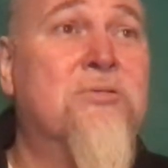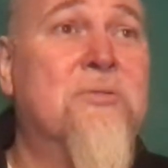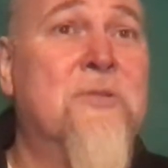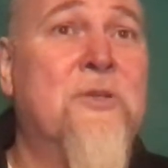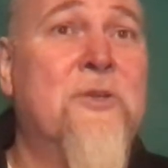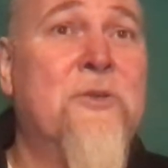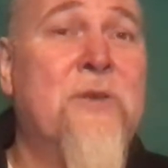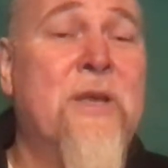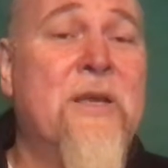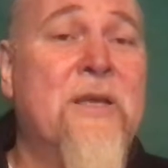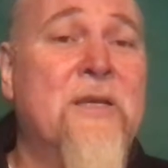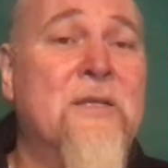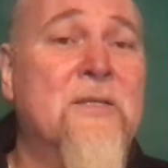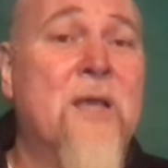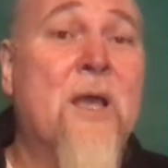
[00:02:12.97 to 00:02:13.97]
2
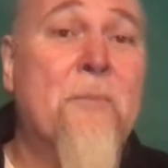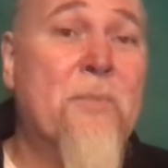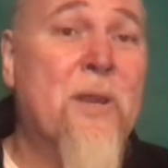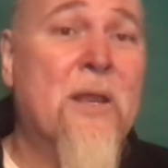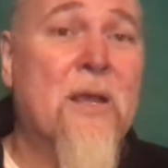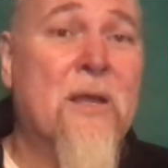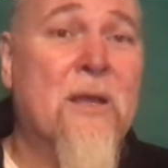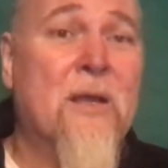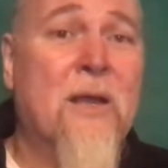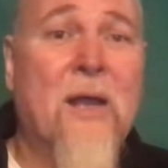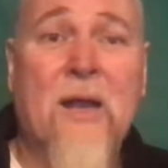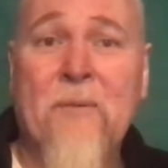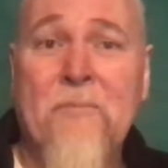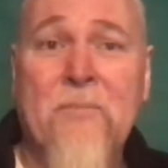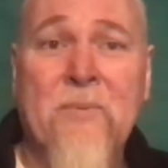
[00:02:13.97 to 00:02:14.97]
years. But
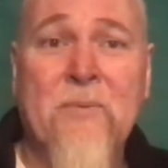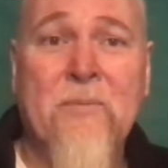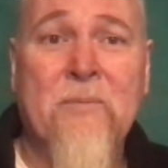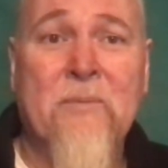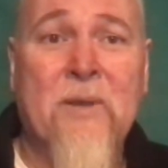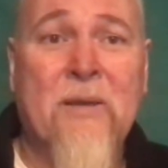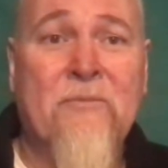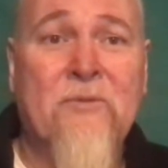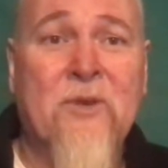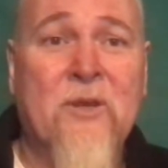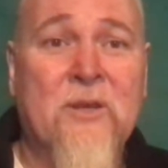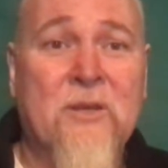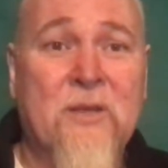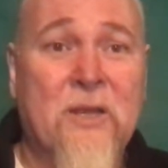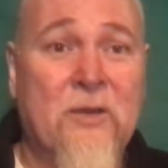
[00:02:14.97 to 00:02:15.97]
I've got
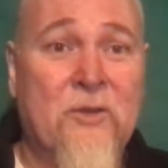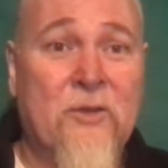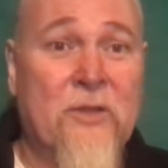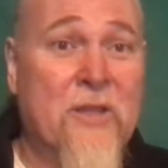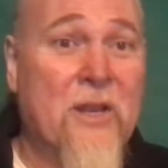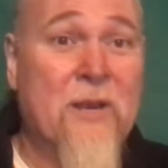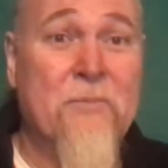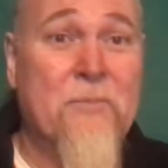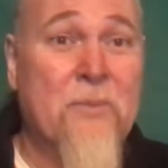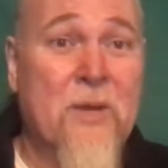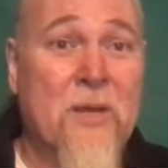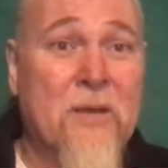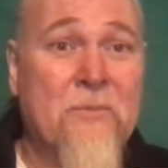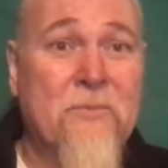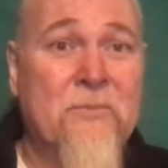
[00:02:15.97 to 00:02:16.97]
to tell you that
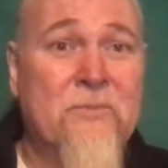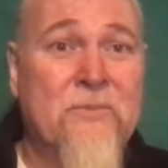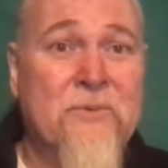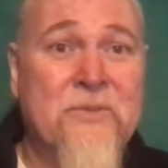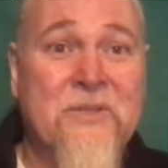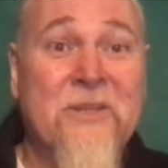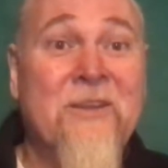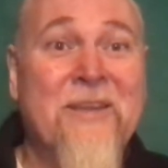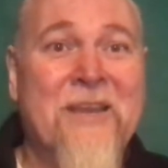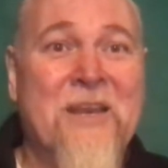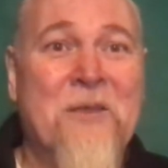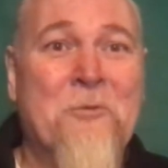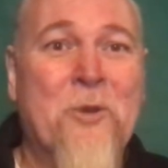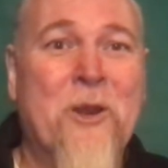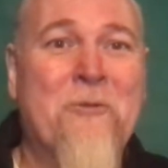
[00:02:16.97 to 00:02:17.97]
I'm still
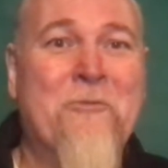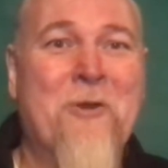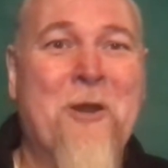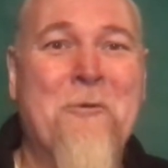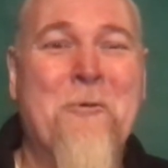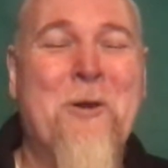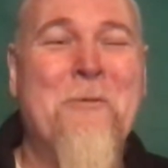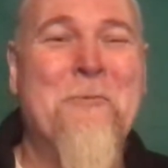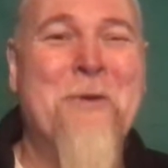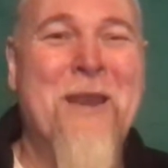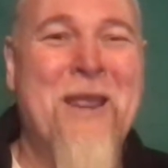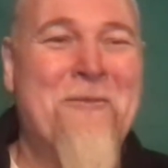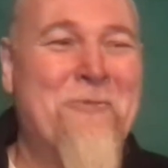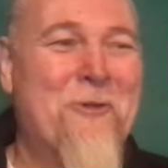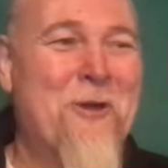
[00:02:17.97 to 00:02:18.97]
eating whatever I want,
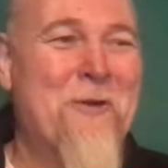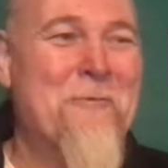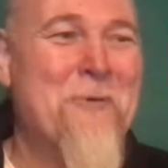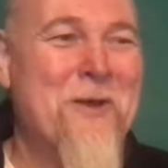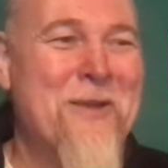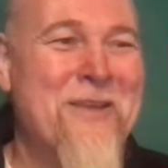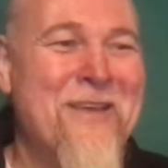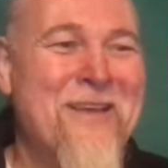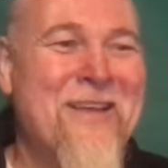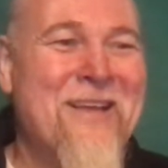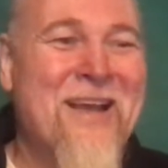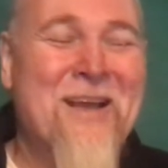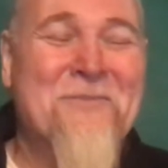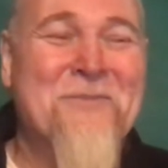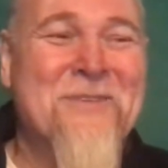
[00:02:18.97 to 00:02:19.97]
whenever I want.
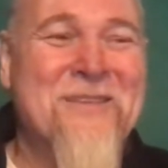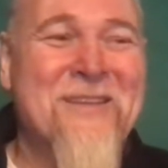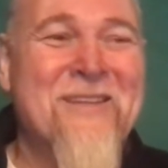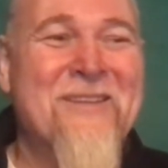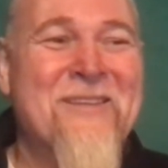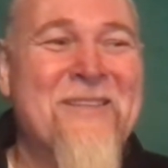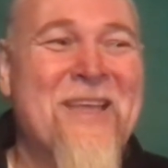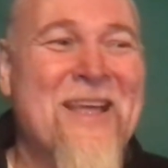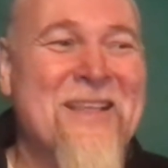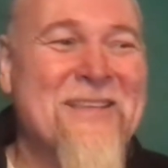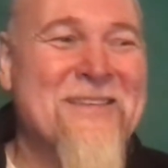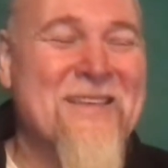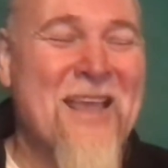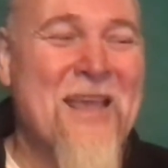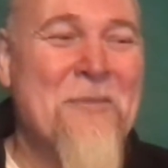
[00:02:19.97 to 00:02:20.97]
I'm still on that
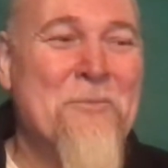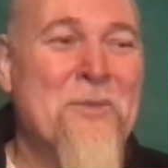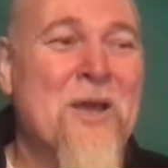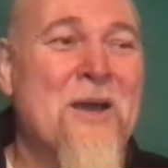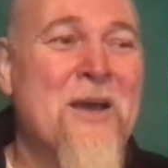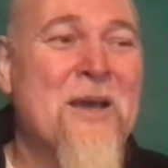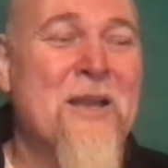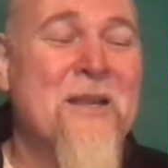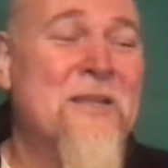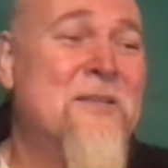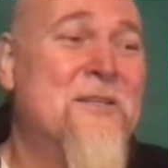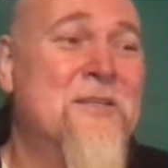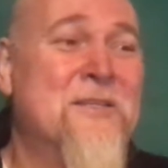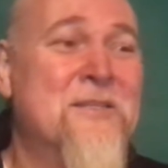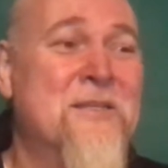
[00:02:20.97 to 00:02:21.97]
same diet. It's
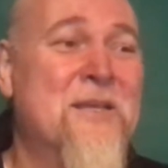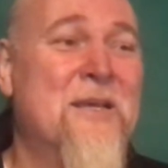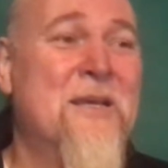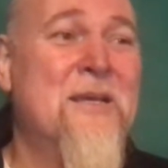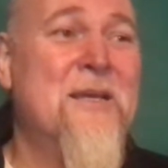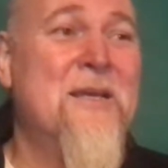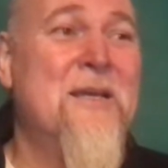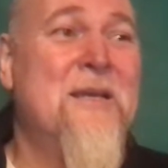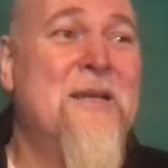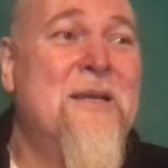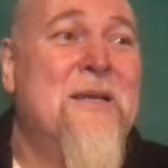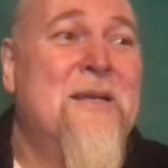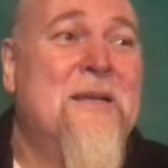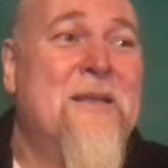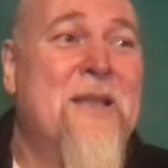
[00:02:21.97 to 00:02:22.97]
just
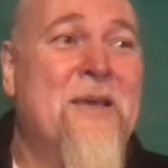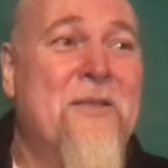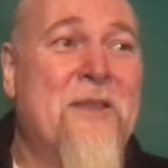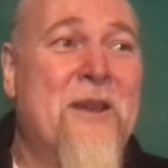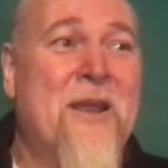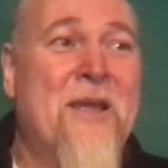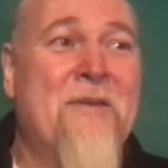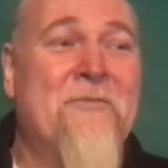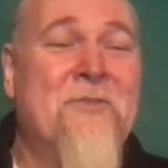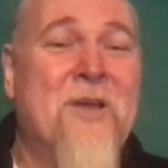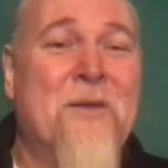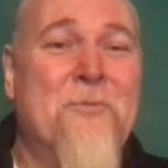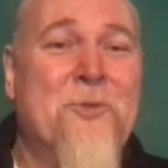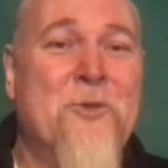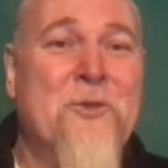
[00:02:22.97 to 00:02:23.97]
now that I have
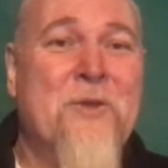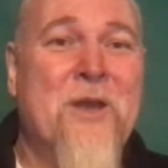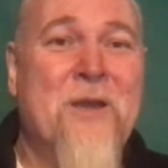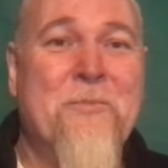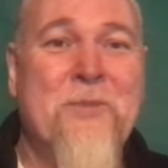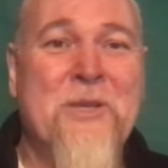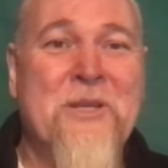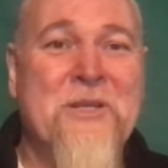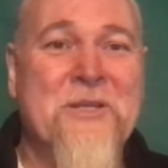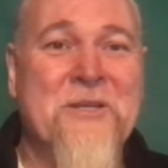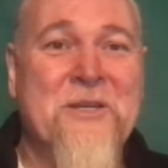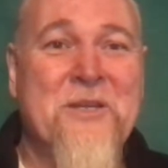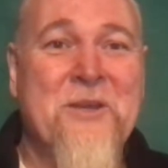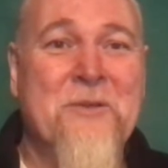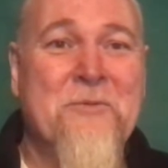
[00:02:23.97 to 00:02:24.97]
type 2 diabetes,
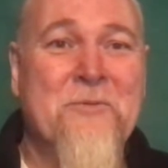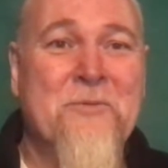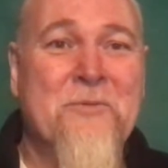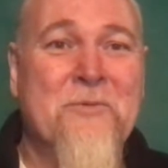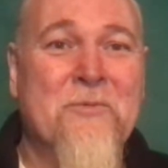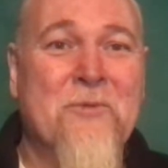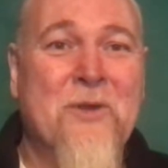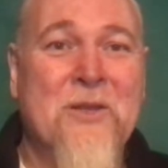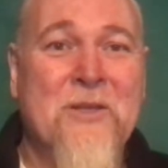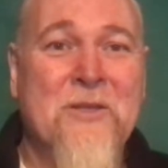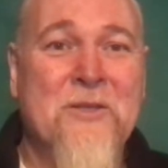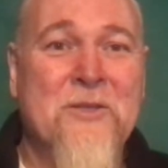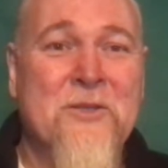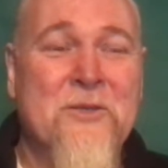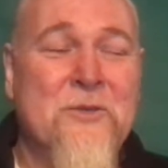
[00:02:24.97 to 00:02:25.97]
I don't want
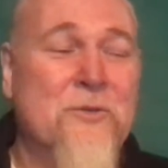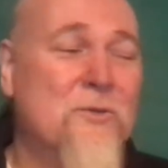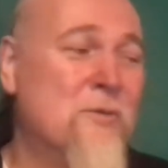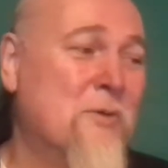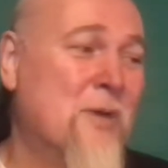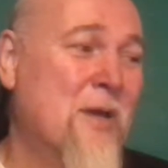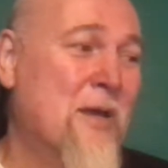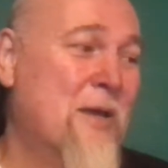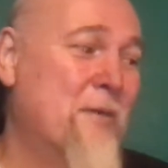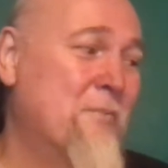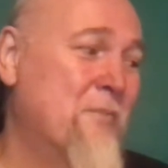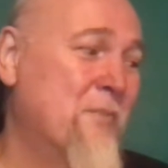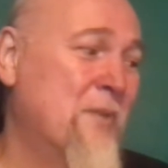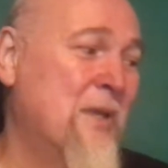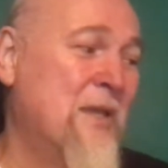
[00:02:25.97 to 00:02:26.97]
to
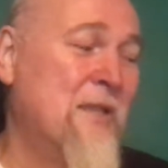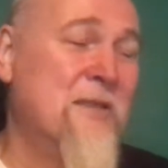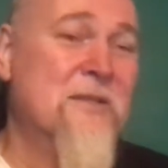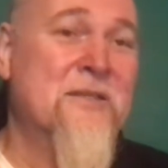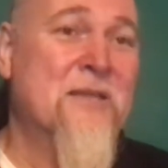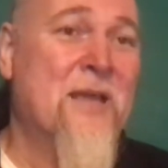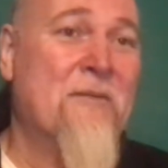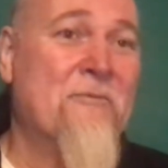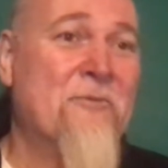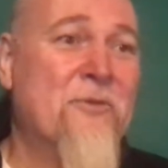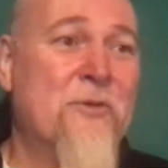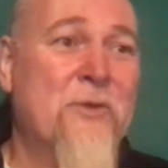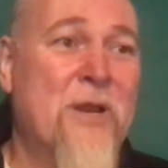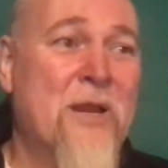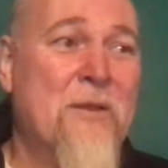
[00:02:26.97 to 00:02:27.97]
eat the same
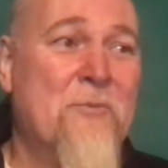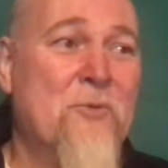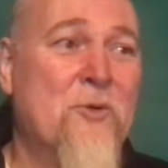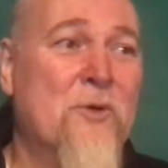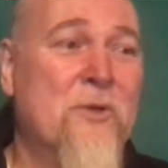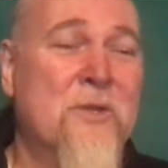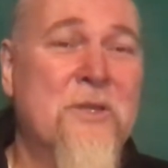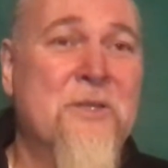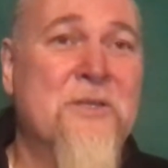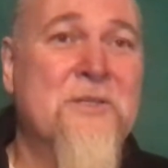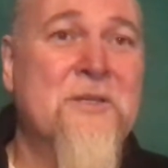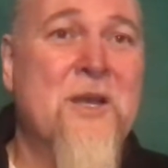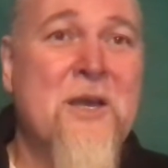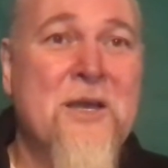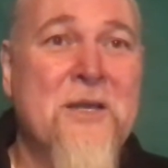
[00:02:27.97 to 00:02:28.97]
food anymore. The
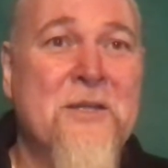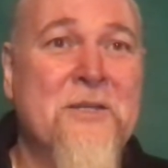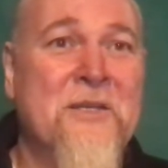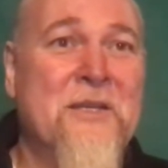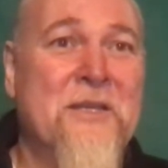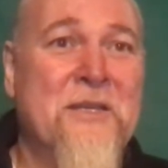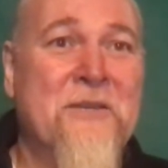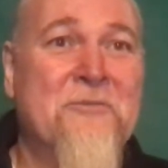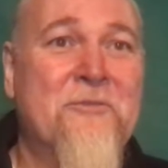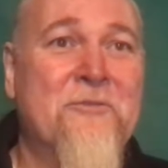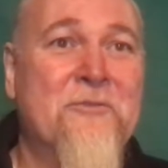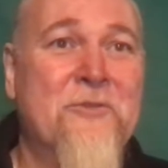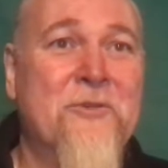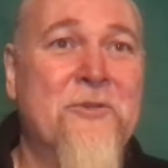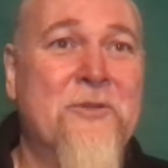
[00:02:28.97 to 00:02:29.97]
desire to eat
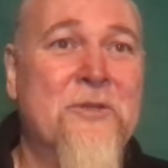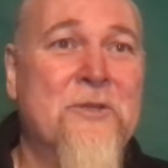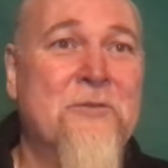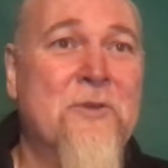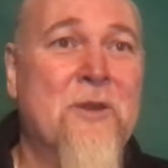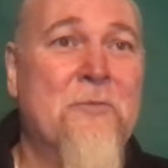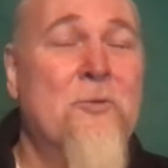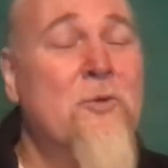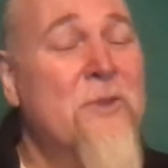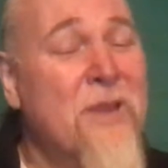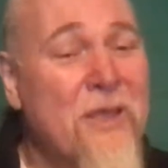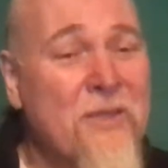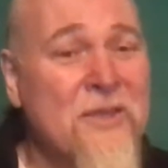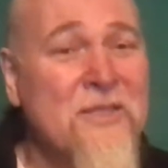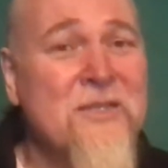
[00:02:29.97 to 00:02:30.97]
different food is really important.
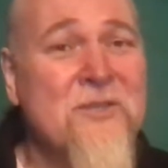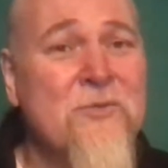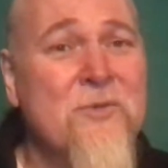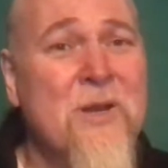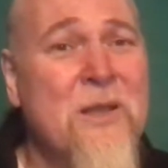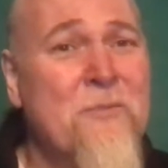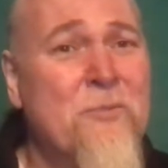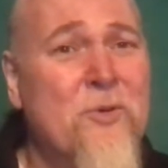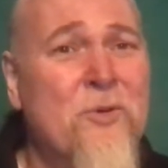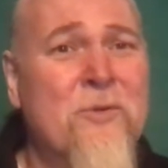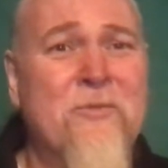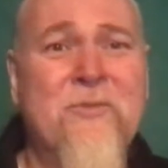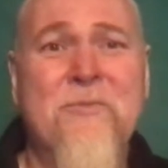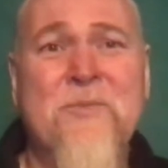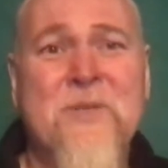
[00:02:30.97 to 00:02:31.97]
Now, this is really
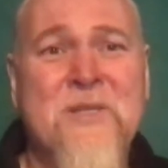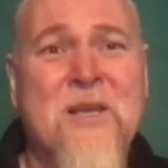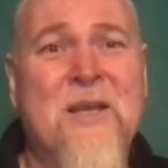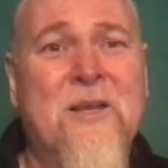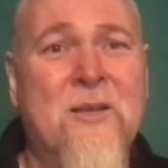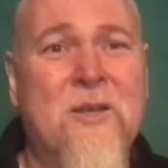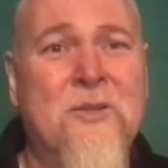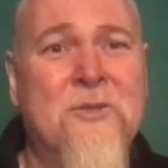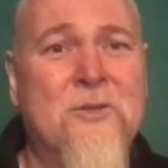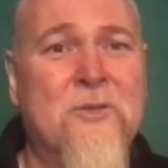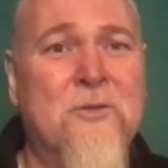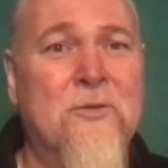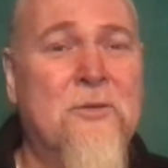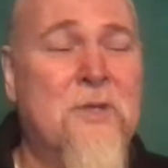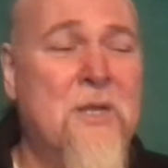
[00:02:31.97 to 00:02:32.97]
important from the
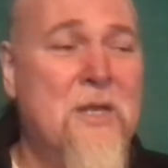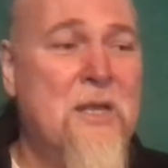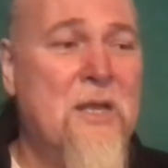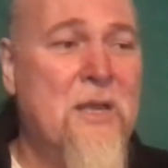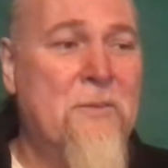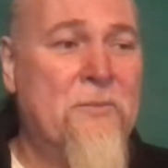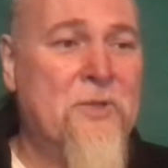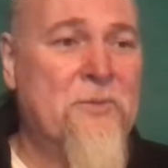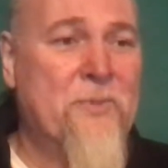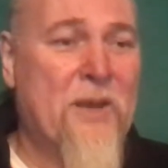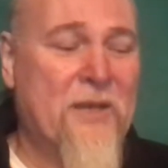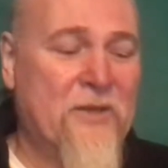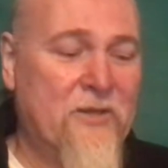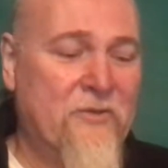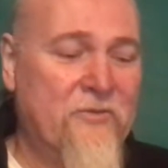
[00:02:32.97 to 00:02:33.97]
psychological
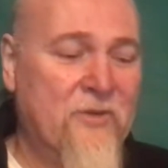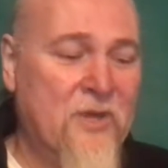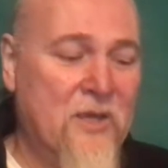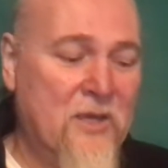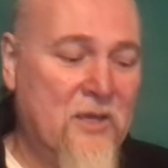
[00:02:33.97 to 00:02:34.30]
perspective,